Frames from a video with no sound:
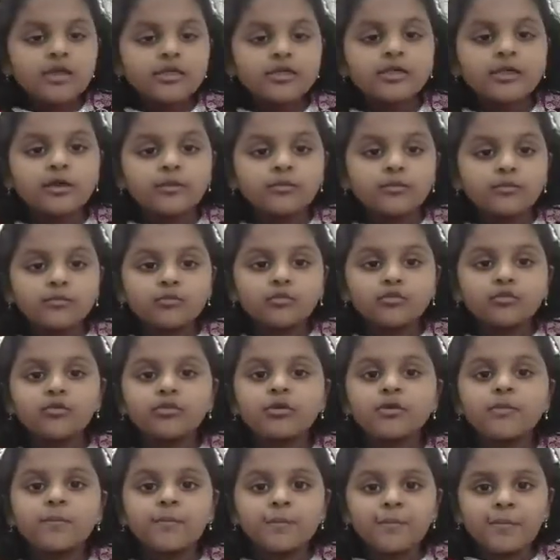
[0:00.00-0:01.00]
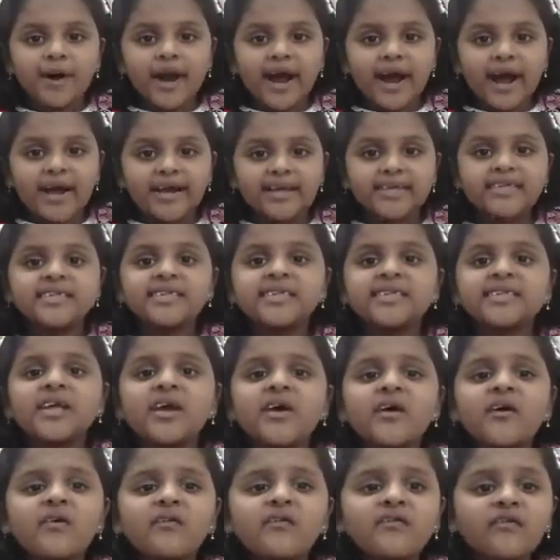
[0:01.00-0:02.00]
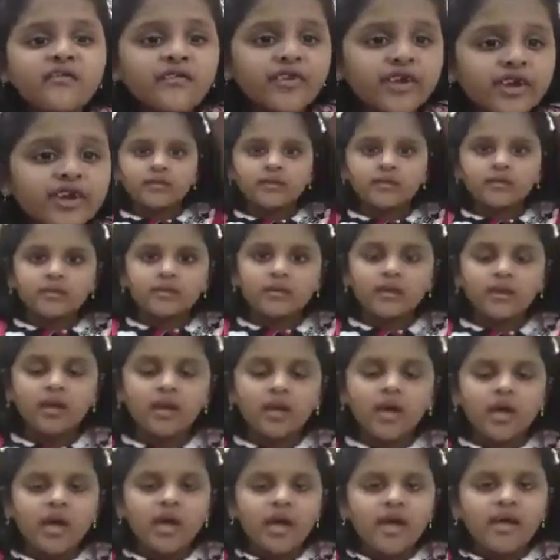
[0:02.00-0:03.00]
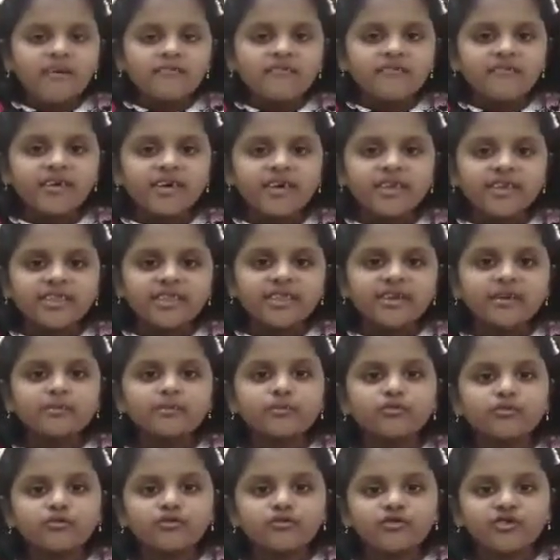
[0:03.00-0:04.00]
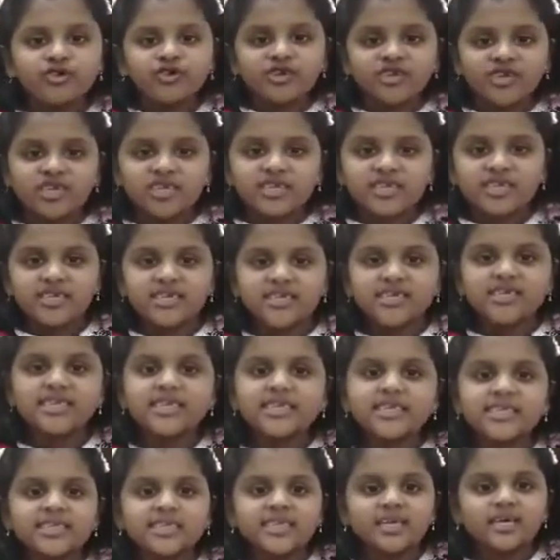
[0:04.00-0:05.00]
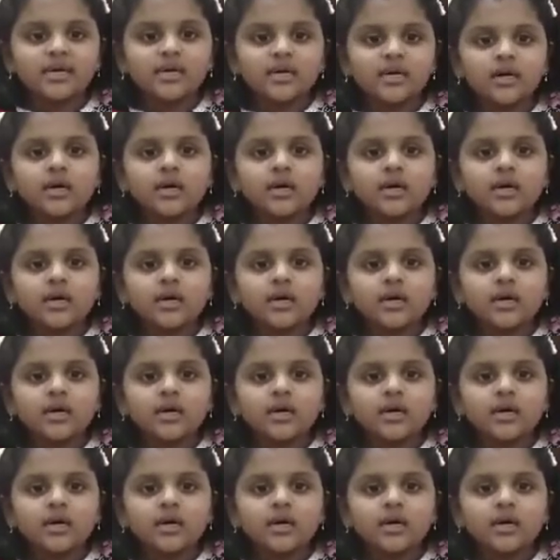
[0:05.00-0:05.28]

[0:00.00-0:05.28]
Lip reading: the moon brights. When the moon reaches the